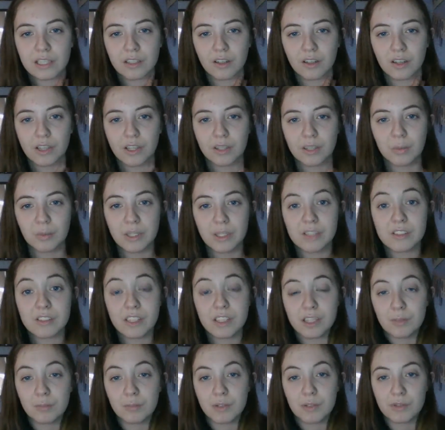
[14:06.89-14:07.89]
like, went to
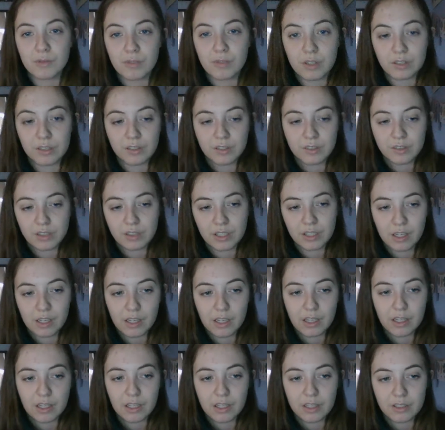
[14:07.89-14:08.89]
help their friends at the
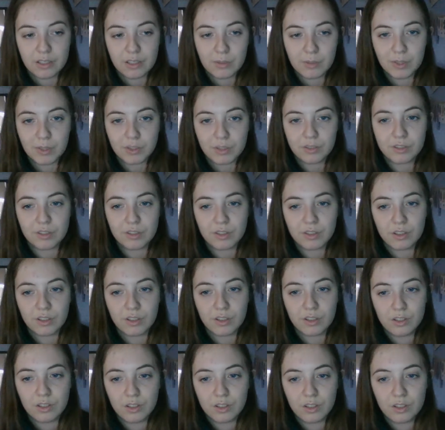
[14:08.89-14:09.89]
gate and then went
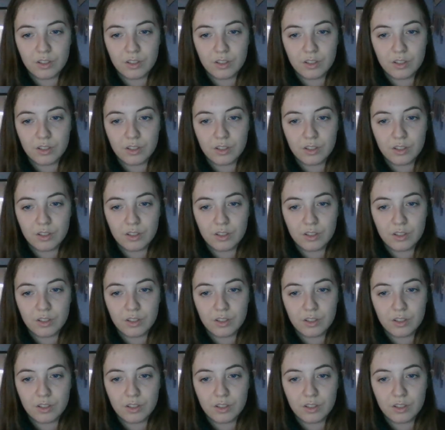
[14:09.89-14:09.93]
to